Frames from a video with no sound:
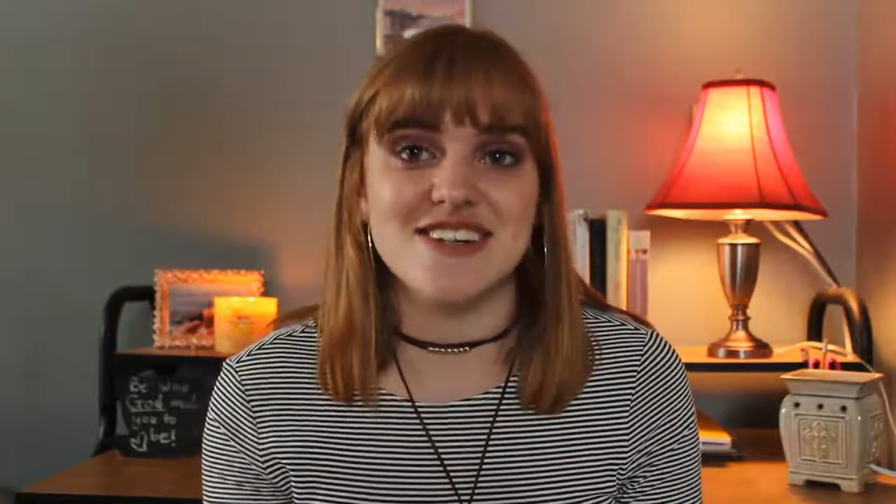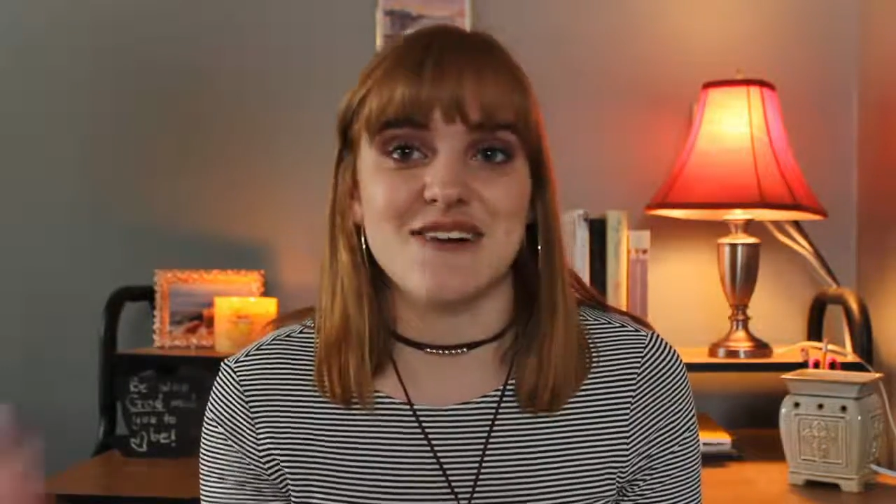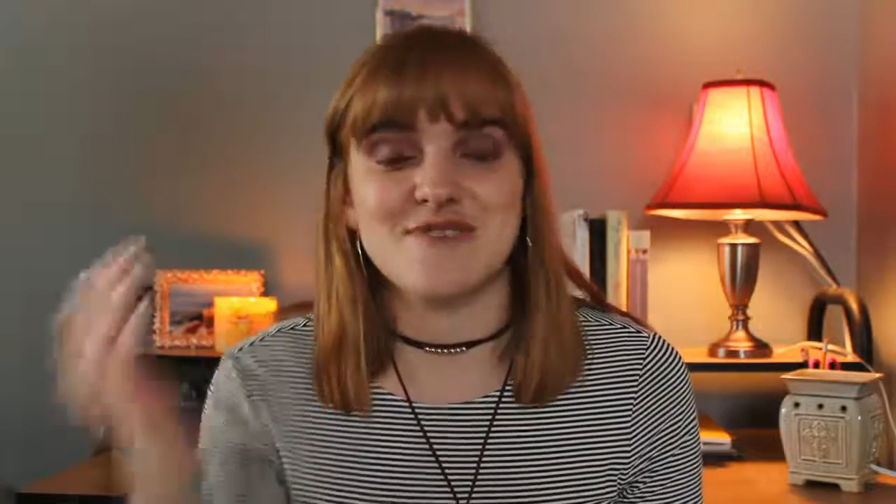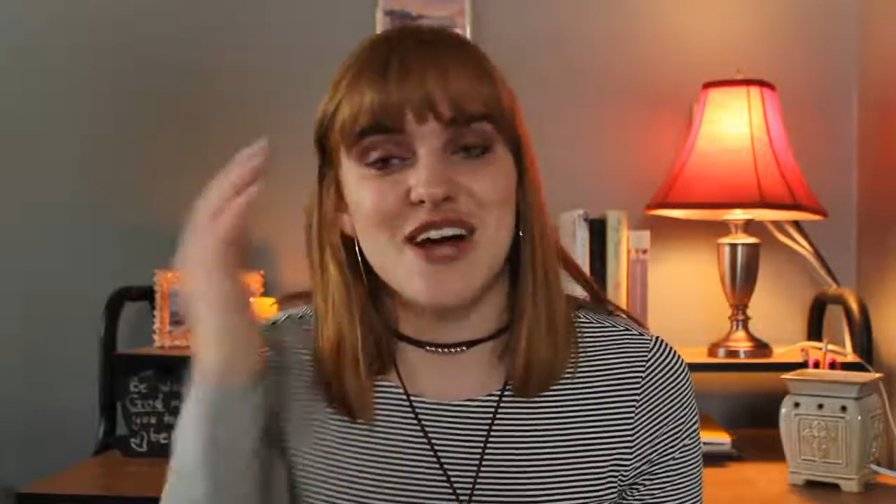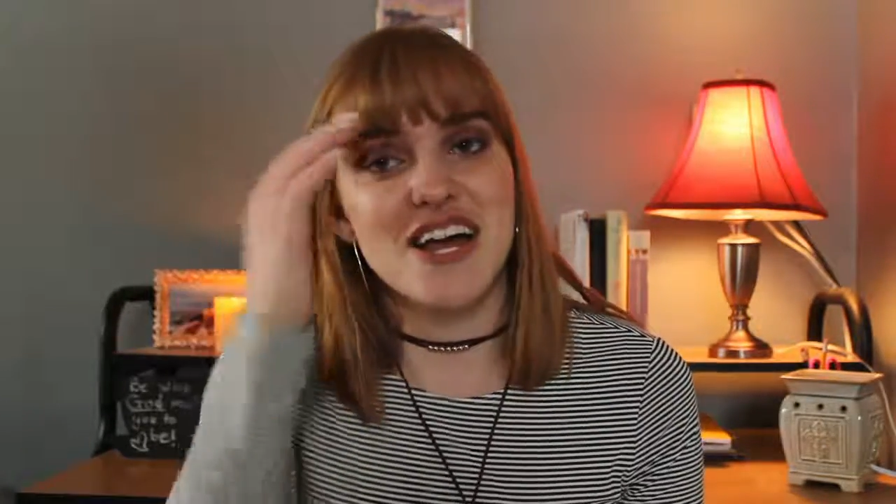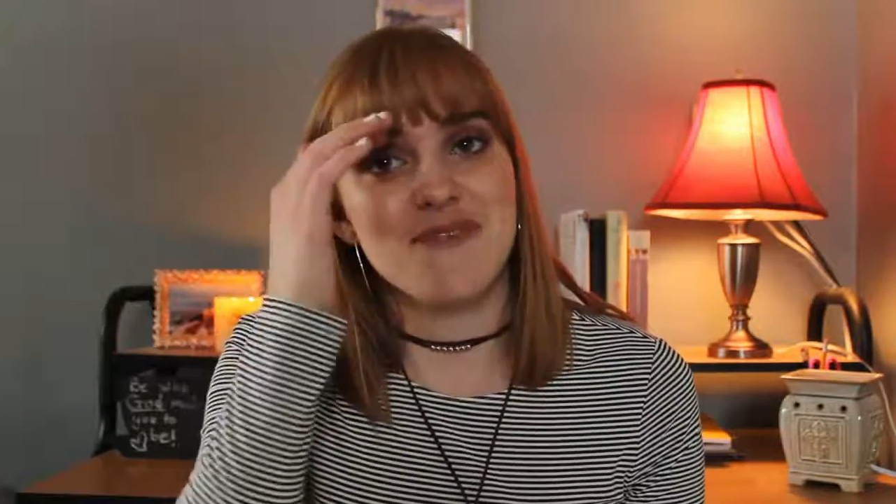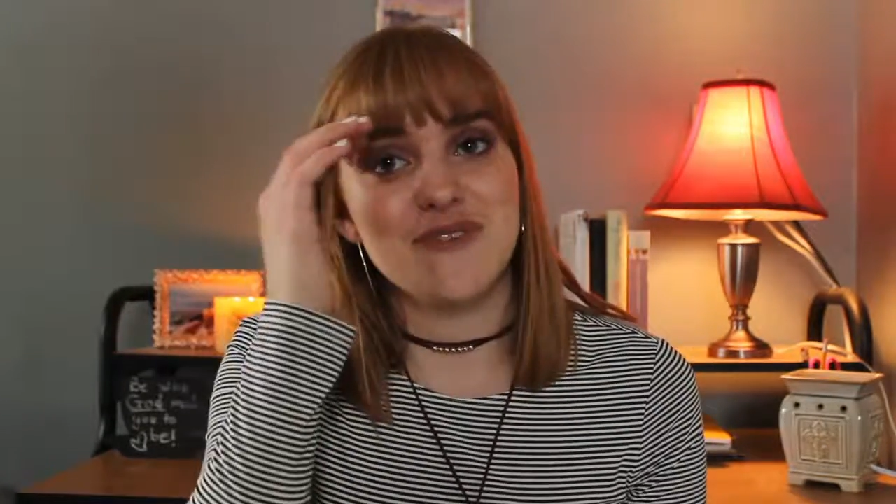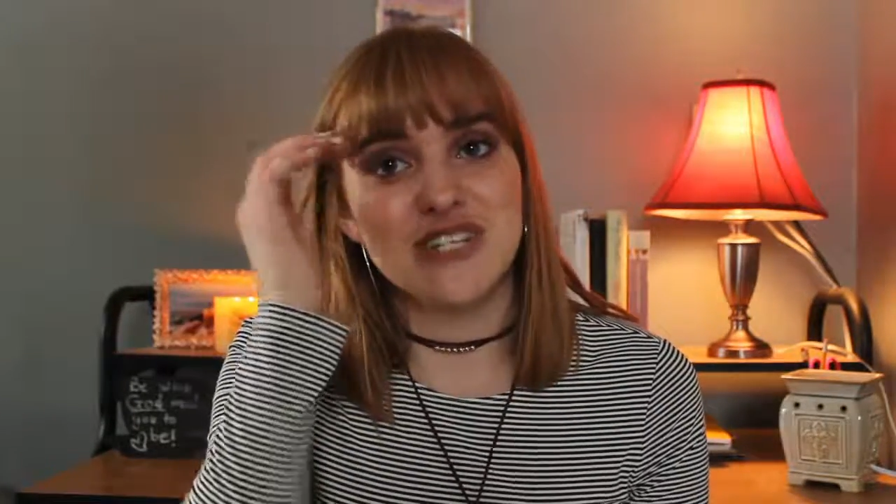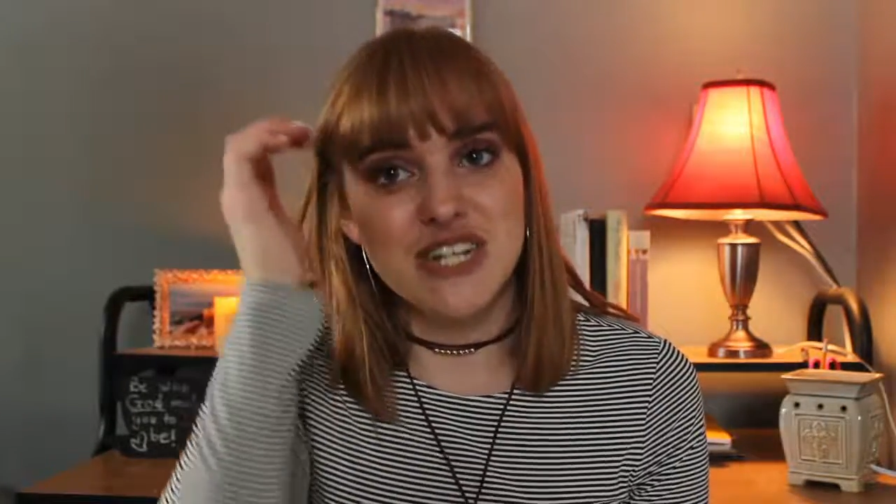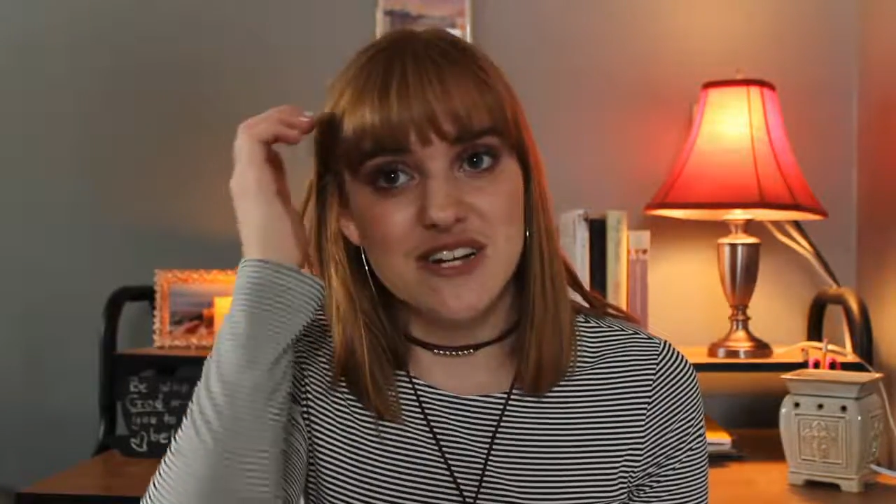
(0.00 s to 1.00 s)
year I'm trying out
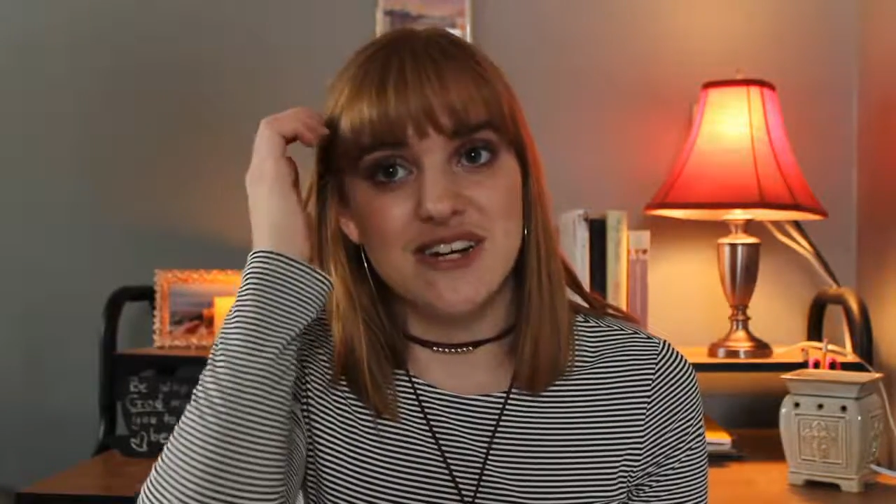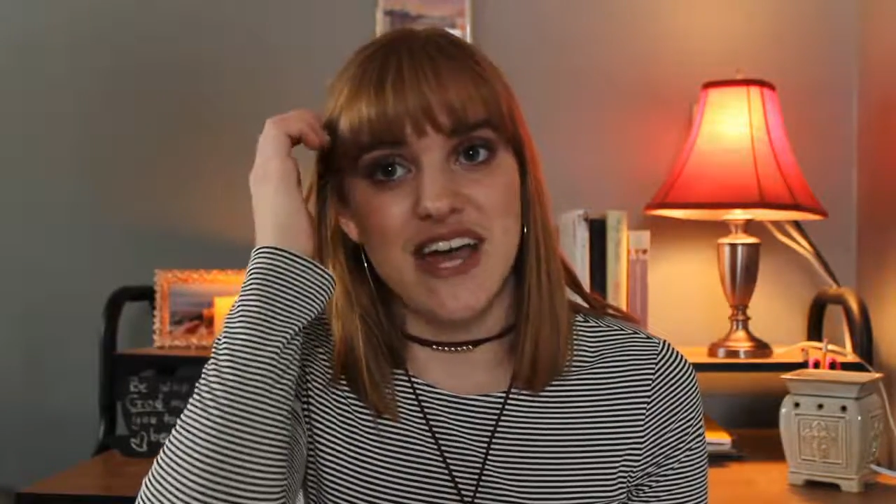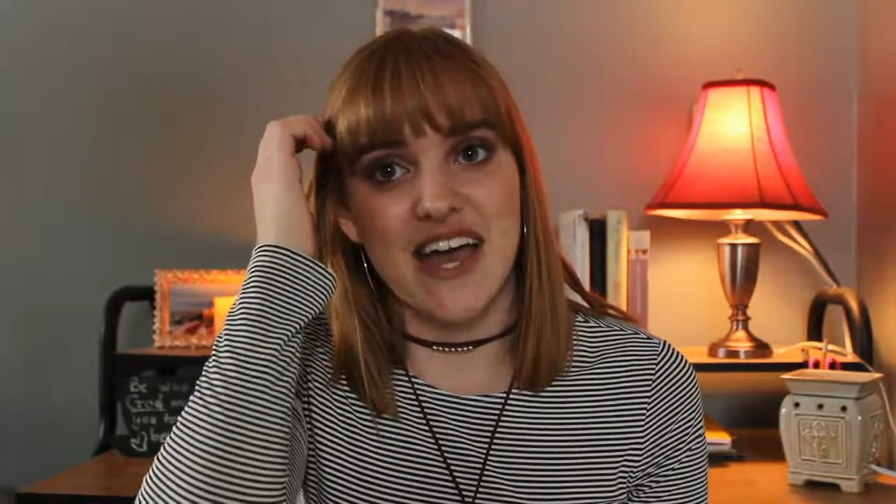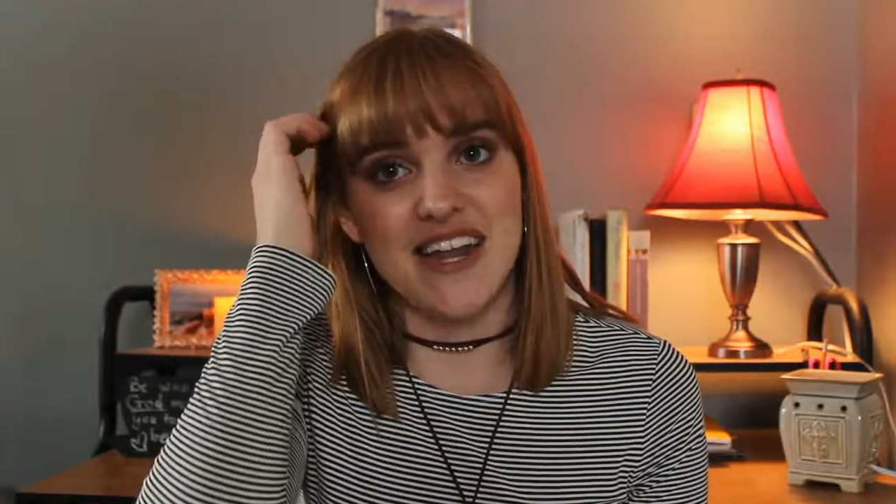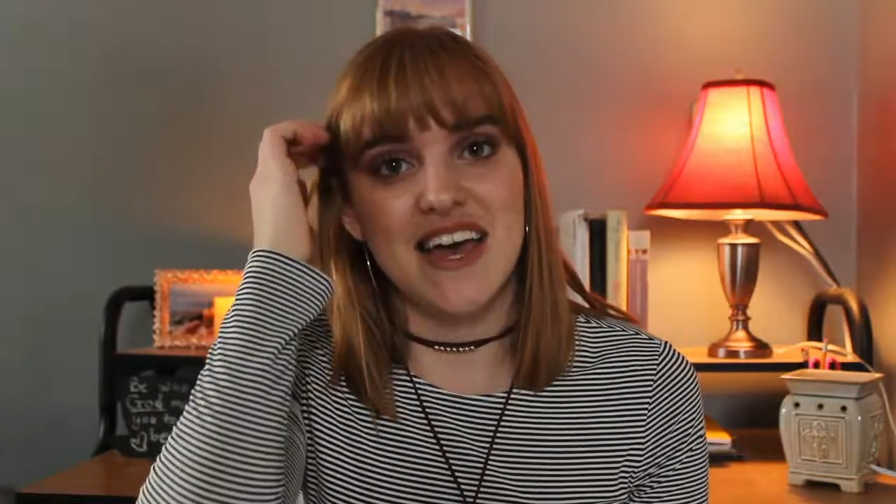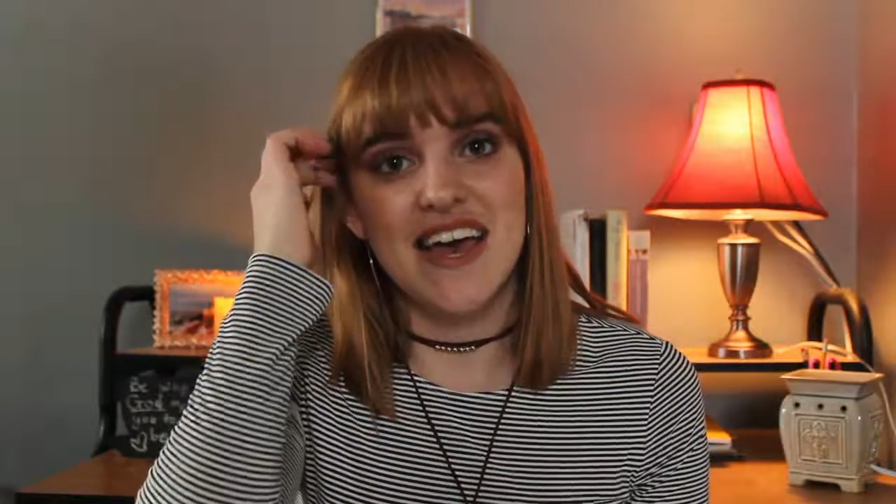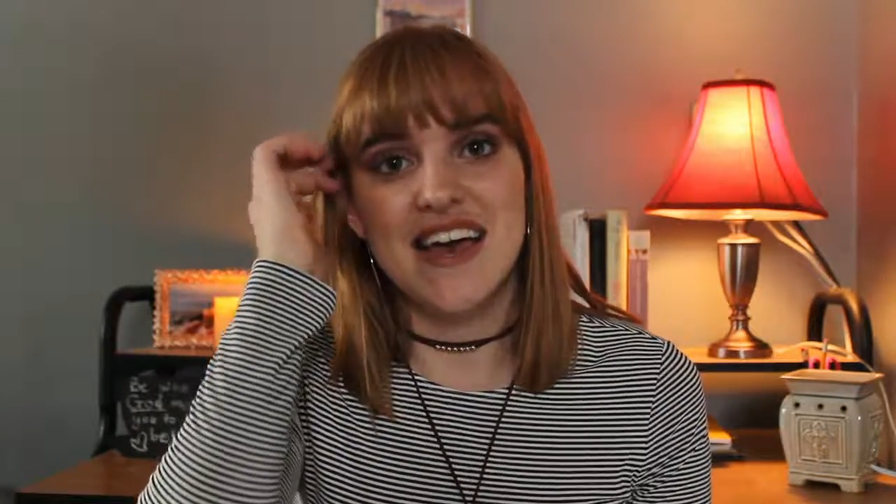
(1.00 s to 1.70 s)
for cheer again,